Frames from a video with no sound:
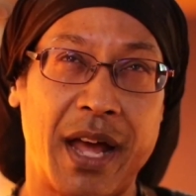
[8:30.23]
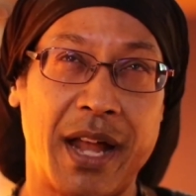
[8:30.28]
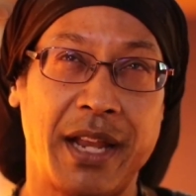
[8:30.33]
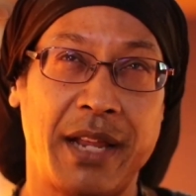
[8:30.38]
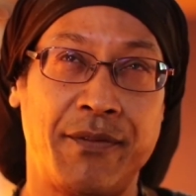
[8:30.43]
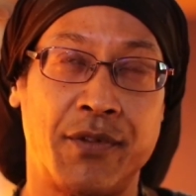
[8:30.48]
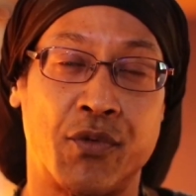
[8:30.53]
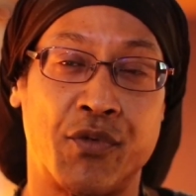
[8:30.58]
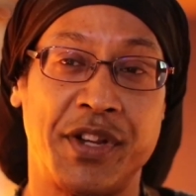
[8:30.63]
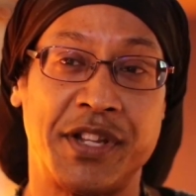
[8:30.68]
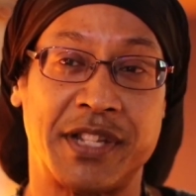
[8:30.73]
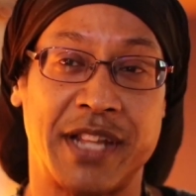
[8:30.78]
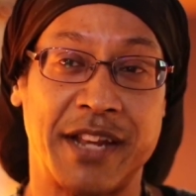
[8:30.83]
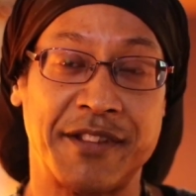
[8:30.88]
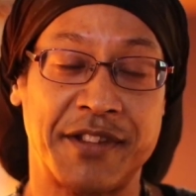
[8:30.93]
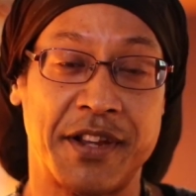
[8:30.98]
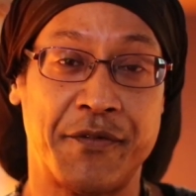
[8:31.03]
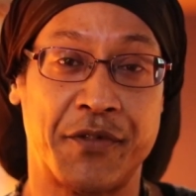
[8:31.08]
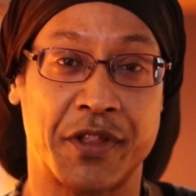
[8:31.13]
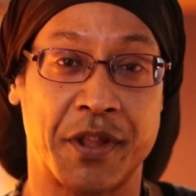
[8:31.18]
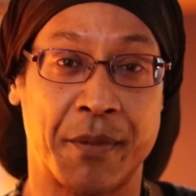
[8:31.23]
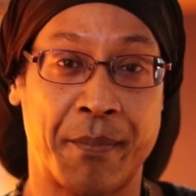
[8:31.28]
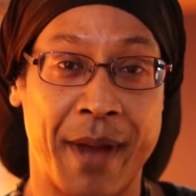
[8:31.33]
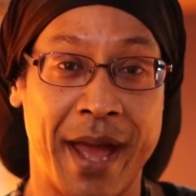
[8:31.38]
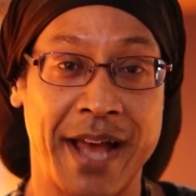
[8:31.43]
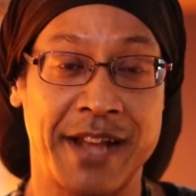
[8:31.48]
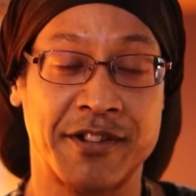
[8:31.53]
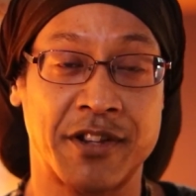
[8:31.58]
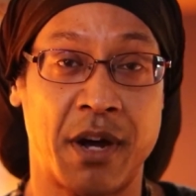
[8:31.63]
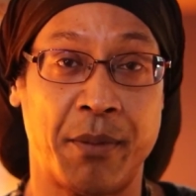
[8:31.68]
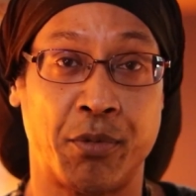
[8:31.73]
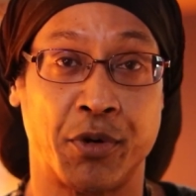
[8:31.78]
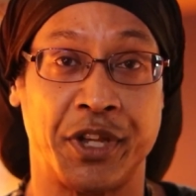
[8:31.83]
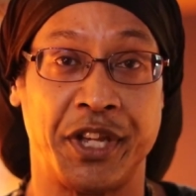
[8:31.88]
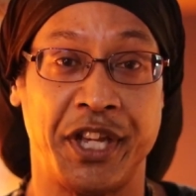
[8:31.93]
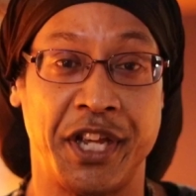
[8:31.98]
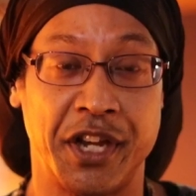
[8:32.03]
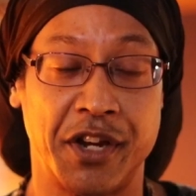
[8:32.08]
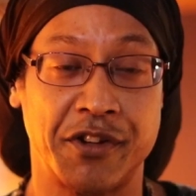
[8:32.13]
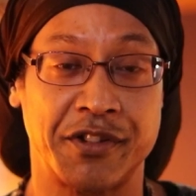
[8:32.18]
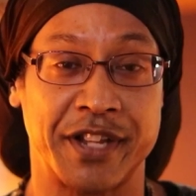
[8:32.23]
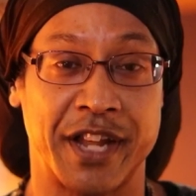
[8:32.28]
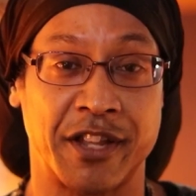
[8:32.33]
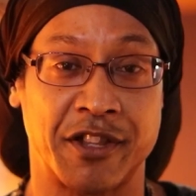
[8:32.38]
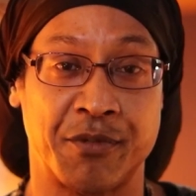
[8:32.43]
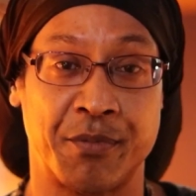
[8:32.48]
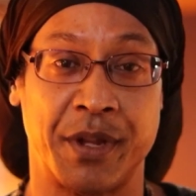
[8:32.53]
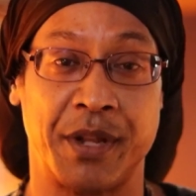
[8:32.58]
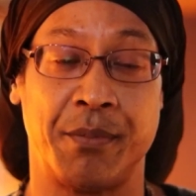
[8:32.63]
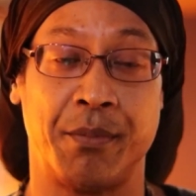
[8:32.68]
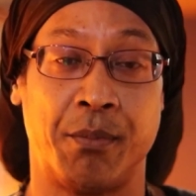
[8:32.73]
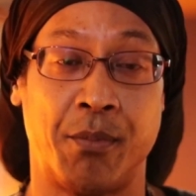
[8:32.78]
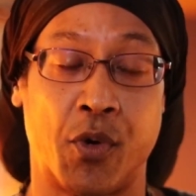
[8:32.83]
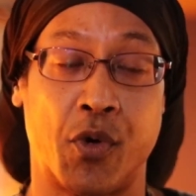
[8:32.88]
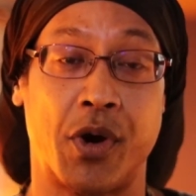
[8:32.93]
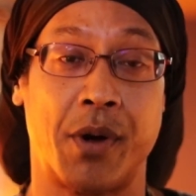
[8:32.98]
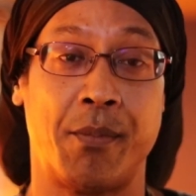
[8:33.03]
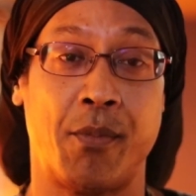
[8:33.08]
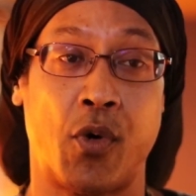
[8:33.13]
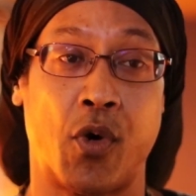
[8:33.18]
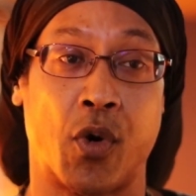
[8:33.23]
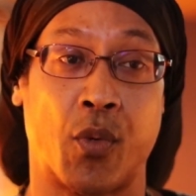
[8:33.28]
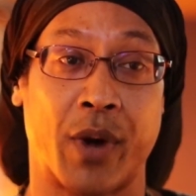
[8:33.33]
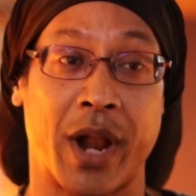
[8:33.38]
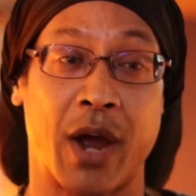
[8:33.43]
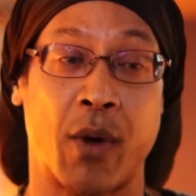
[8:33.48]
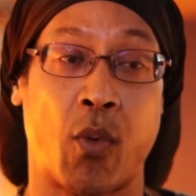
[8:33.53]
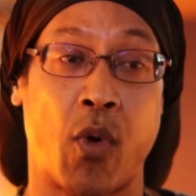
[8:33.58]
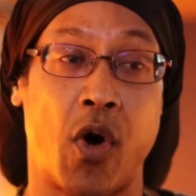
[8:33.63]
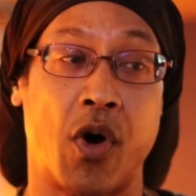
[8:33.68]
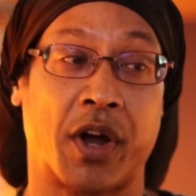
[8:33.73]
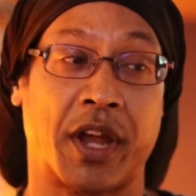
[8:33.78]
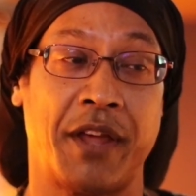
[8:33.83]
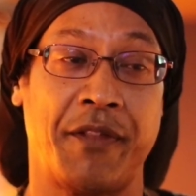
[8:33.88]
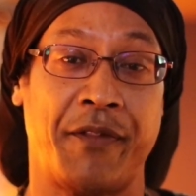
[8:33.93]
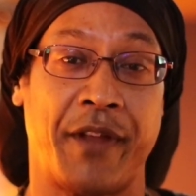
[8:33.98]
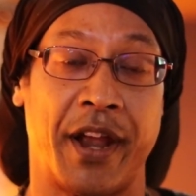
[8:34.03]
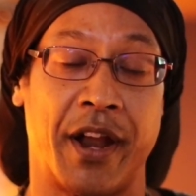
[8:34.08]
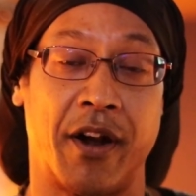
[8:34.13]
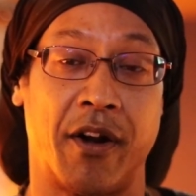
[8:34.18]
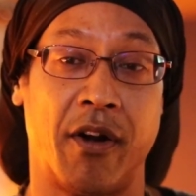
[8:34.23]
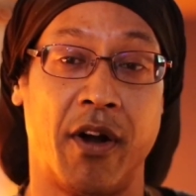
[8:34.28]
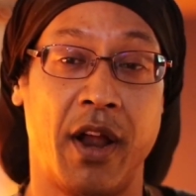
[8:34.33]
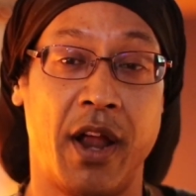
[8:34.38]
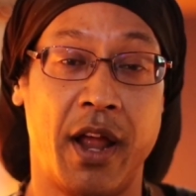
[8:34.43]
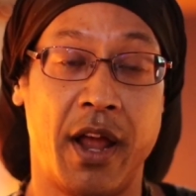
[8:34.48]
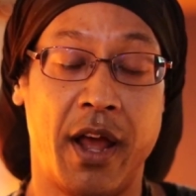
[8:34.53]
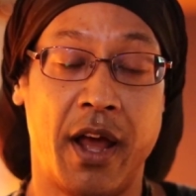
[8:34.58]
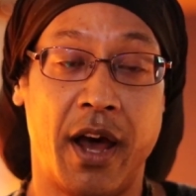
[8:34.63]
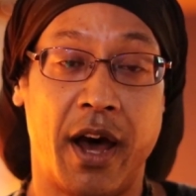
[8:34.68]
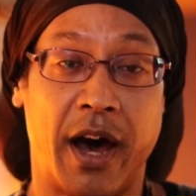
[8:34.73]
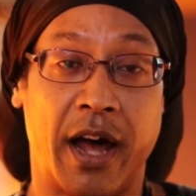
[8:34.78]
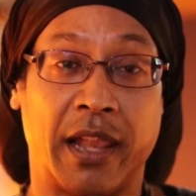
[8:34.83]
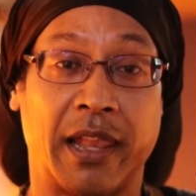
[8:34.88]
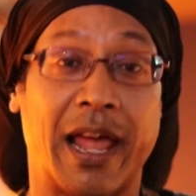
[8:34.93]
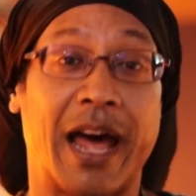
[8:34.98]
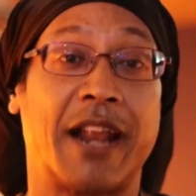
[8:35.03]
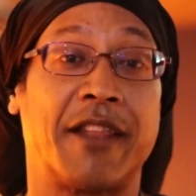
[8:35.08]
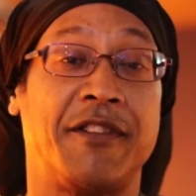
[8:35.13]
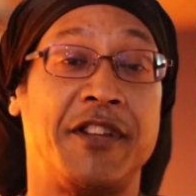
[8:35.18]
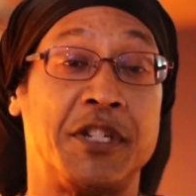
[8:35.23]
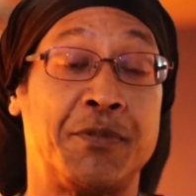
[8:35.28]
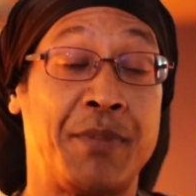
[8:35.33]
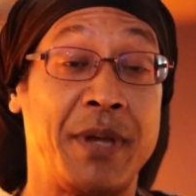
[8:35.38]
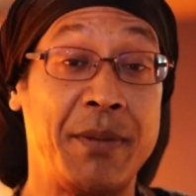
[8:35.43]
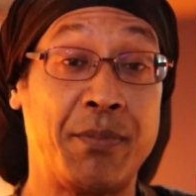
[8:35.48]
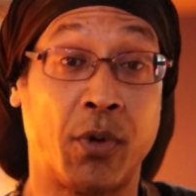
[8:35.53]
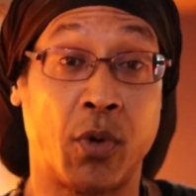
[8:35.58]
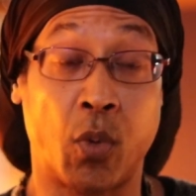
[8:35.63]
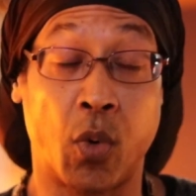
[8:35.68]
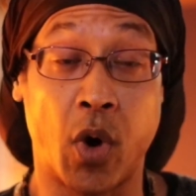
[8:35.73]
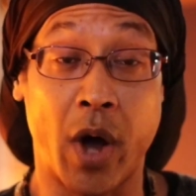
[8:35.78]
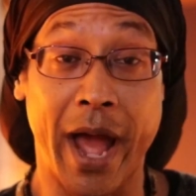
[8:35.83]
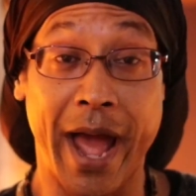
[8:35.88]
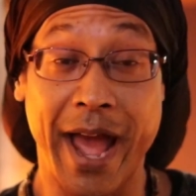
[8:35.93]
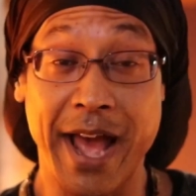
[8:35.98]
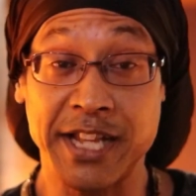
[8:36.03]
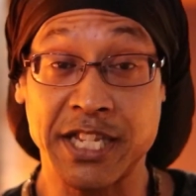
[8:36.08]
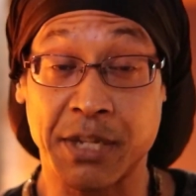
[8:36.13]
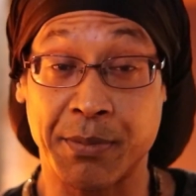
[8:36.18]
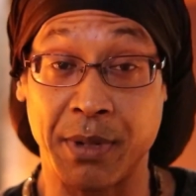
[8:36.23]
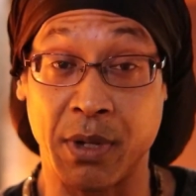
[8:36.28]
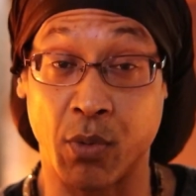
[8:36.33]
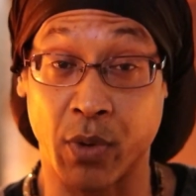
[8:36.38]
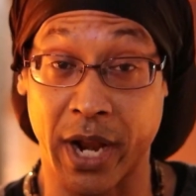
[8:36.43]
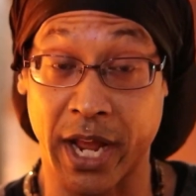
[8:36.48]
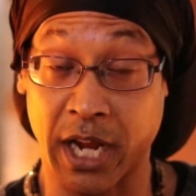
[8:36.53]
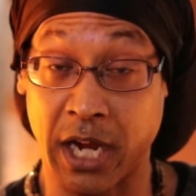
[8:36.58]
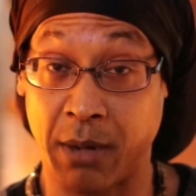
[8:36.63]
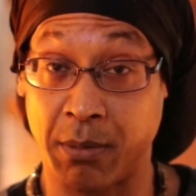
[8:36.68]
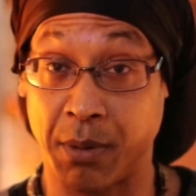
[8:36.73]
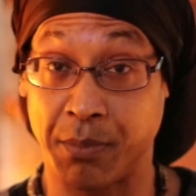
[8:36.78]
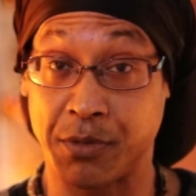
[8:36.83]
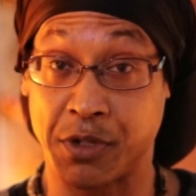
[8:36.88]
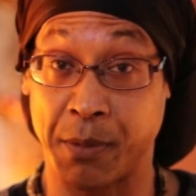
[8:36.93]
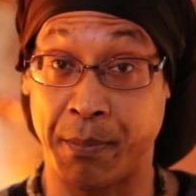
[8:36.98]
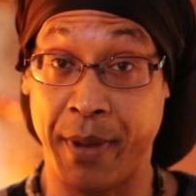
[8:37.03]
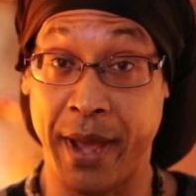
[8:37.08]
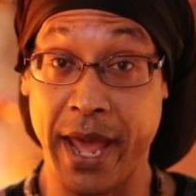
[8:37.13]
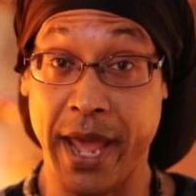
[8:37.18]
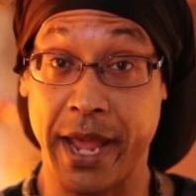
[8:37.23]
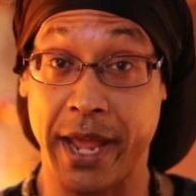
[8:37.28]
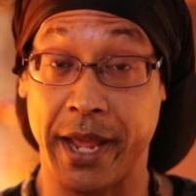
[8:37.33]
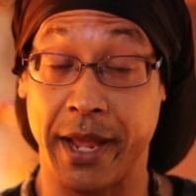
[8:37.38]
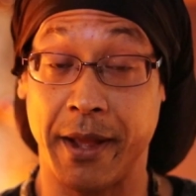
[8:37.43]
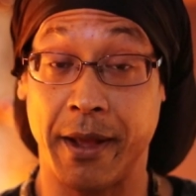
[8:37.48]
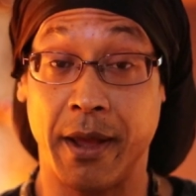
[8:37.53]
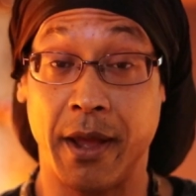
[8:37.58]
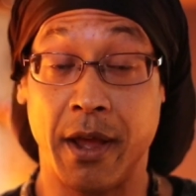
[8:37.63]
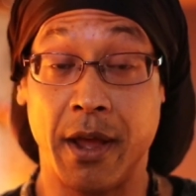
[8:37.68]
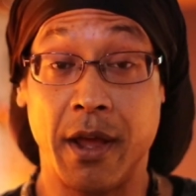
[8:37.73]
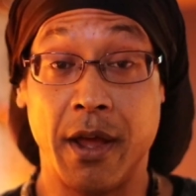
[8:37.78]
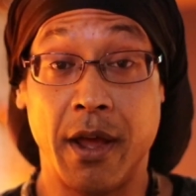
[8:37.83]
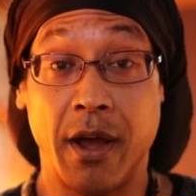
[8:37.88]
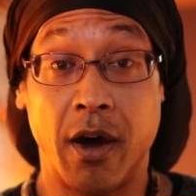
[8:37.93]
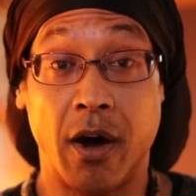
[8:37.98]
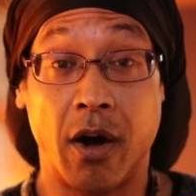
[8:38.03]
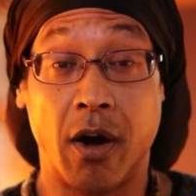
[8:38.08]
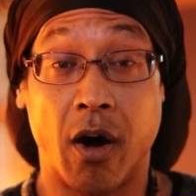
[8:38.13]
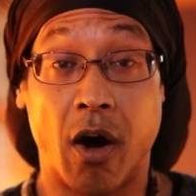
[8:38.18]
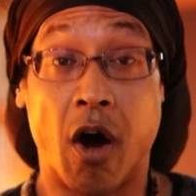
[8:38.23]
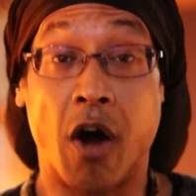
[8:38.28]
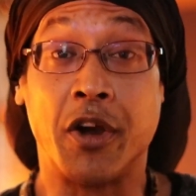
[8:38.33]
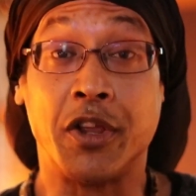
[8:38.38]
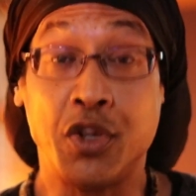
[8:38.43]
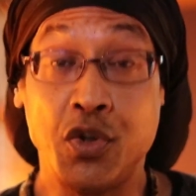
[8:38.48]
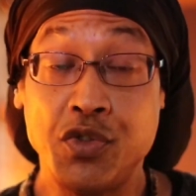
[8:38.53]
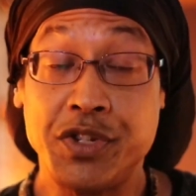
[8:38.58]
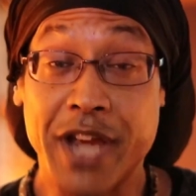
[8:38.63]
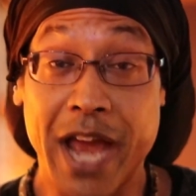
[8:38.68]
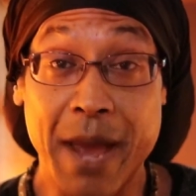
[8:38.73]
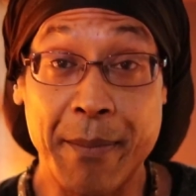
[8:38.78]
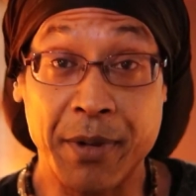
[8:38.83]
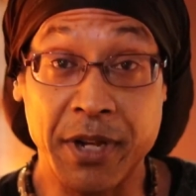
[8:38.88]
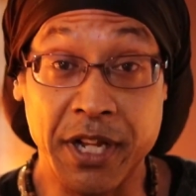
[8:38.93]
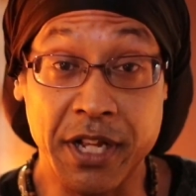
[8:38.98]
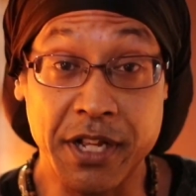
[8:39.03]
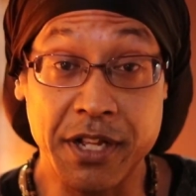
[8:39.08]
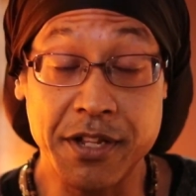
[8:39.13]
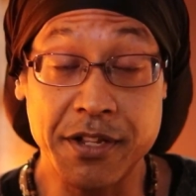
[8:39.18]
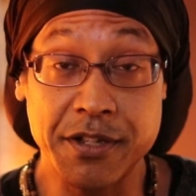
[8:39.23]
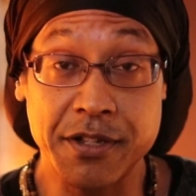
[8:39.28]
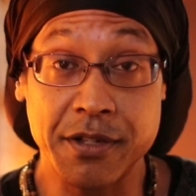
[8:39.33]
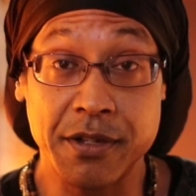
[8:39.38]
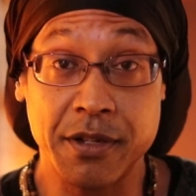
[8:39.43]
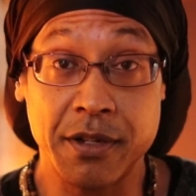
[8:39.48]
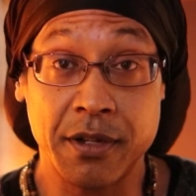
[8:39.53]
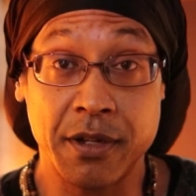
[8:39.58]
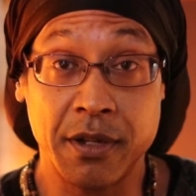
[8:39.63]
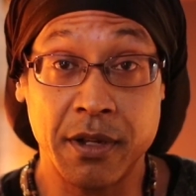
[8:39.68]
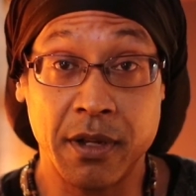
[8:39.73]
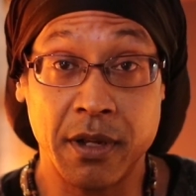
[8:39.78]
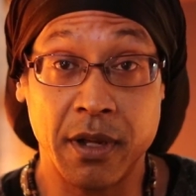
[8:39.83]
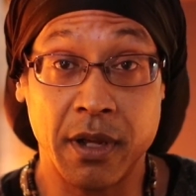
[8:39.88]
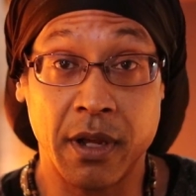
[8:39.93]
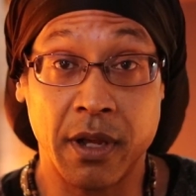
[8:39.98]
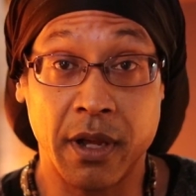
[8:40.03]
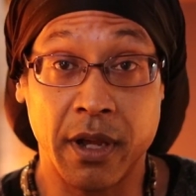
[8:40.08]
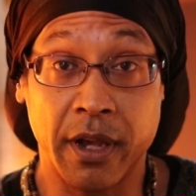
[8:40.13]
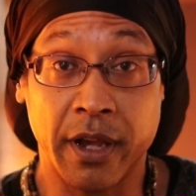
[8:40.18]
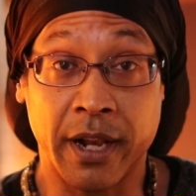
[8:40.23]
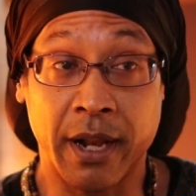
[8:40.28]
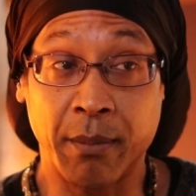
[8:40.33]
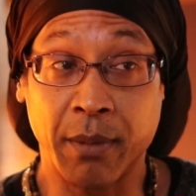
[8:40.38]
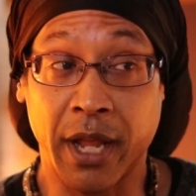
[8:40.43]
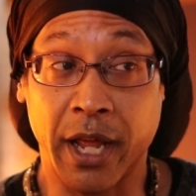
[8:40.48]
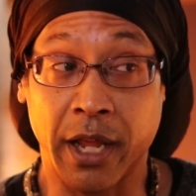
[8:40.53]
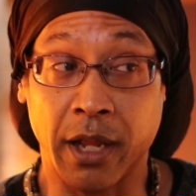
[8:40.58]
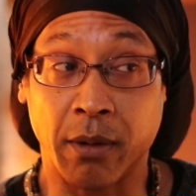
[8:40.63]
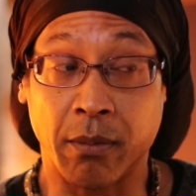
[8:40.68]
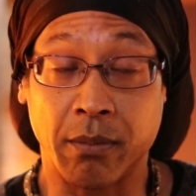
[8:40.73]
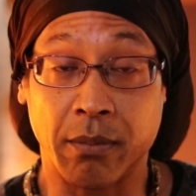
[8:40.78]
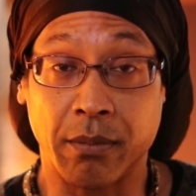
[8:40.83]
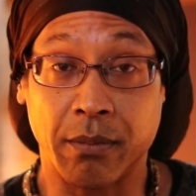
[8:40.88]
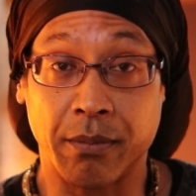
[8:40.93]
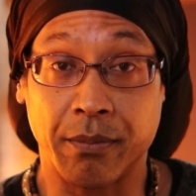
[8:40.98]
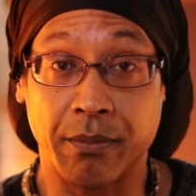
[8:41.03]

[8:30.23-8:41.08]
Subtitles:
not even recently, I say for the past couple years now, there's been more and more when I walk in there, a lot of these people will ask me when I come up to pay, are you Japanese? And I'm like,